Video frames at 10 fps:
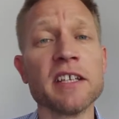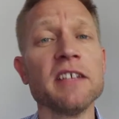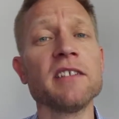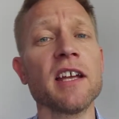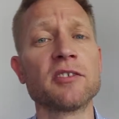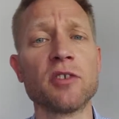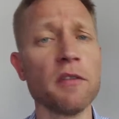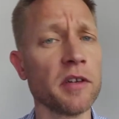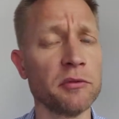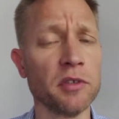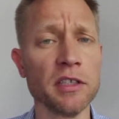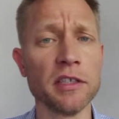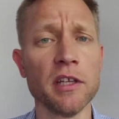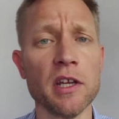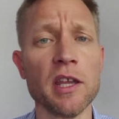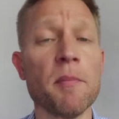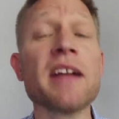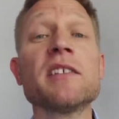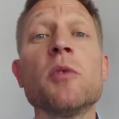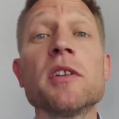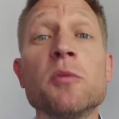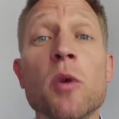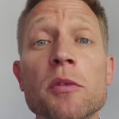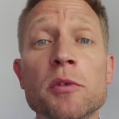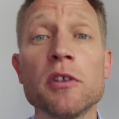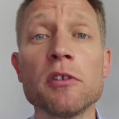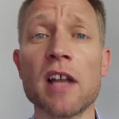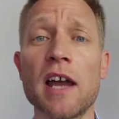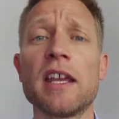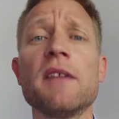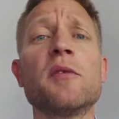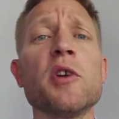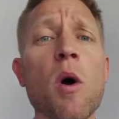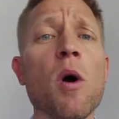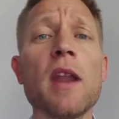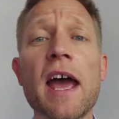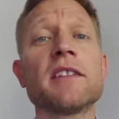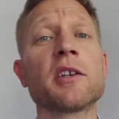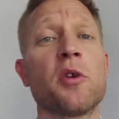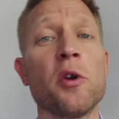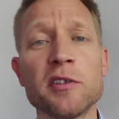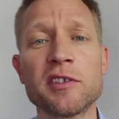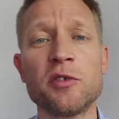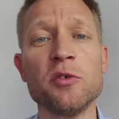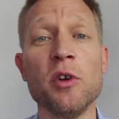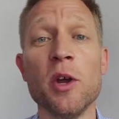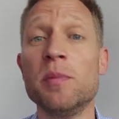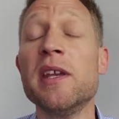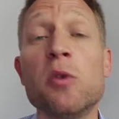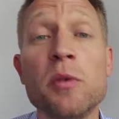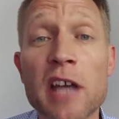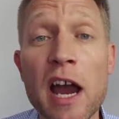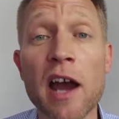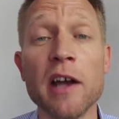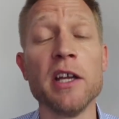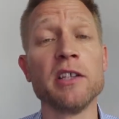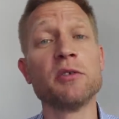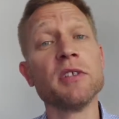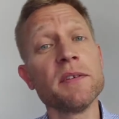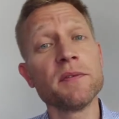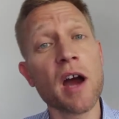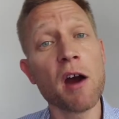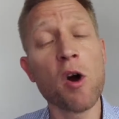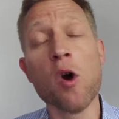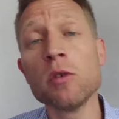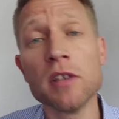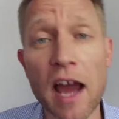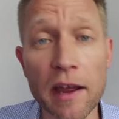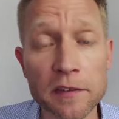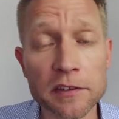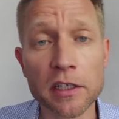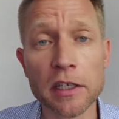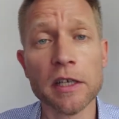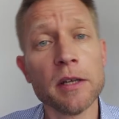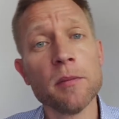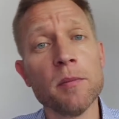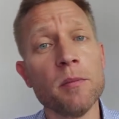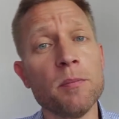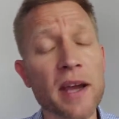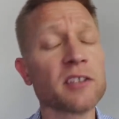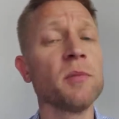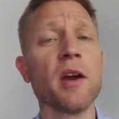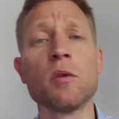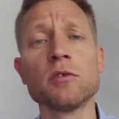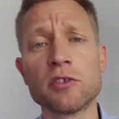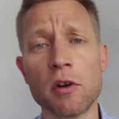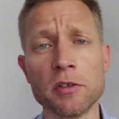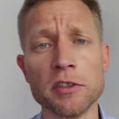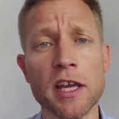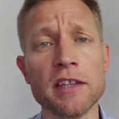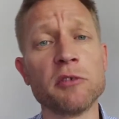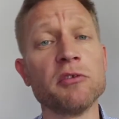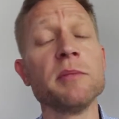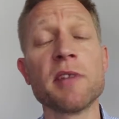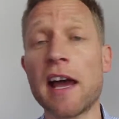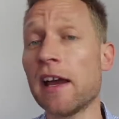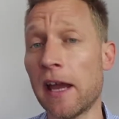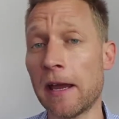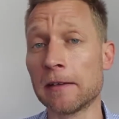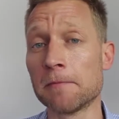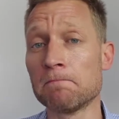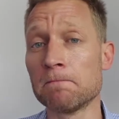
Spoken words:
is that survey really? Imagine what the world would look like if we all had the courage to be who we are, to live our own lives. Back to my own story and the dream that I had.